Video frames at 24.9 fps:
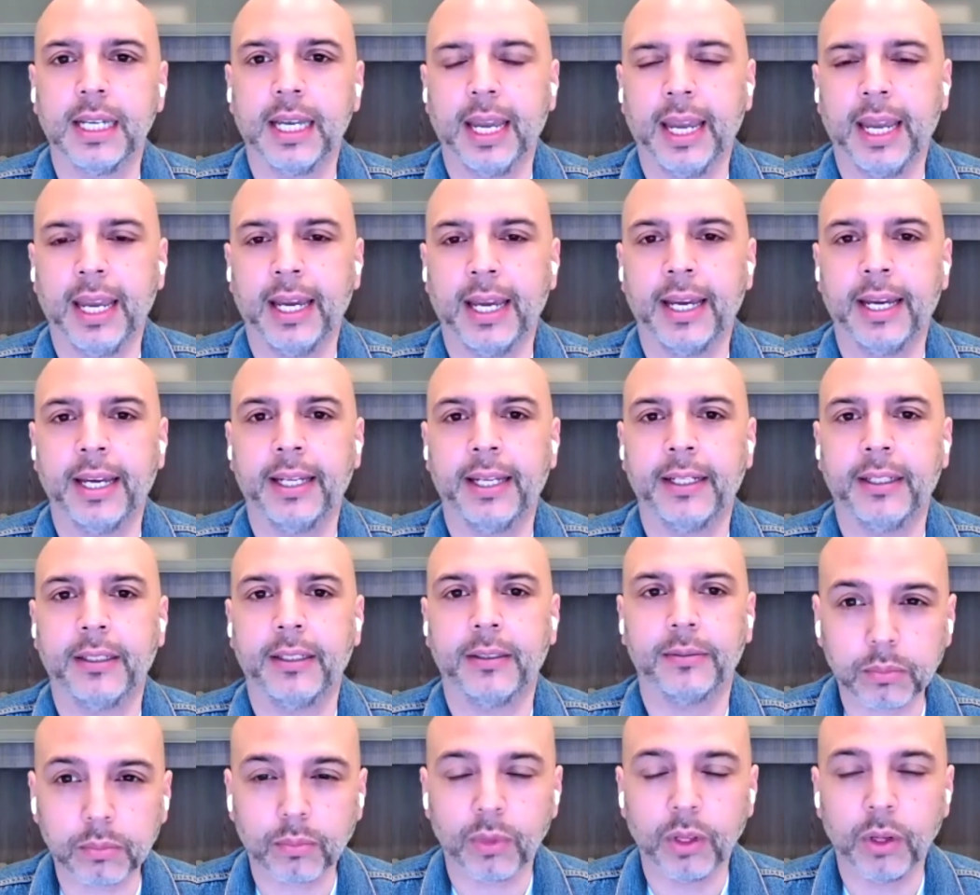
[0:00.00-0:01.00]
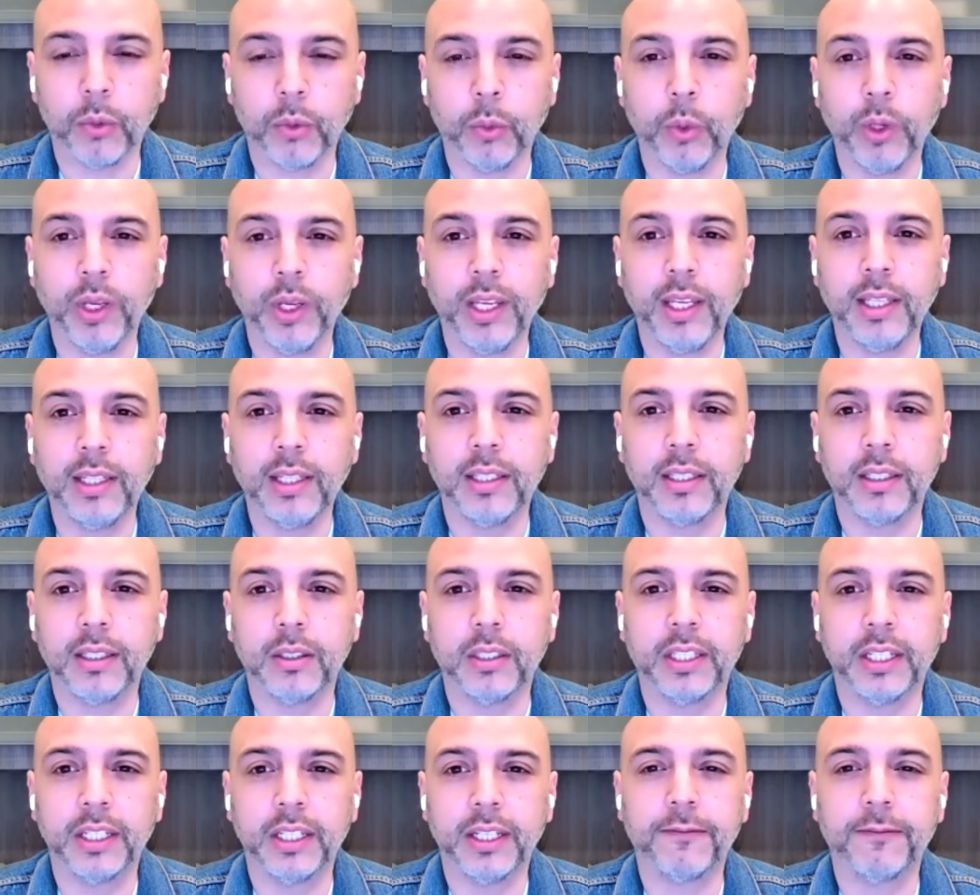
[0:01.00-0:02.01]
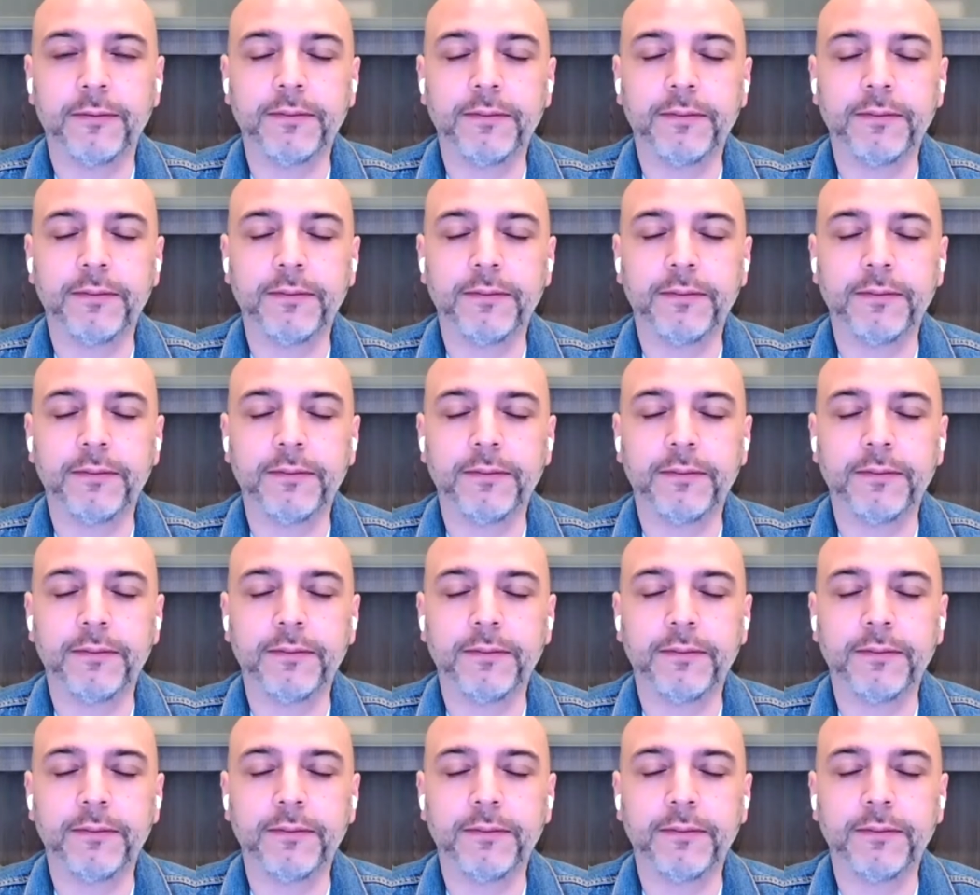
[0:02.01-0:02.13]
and we did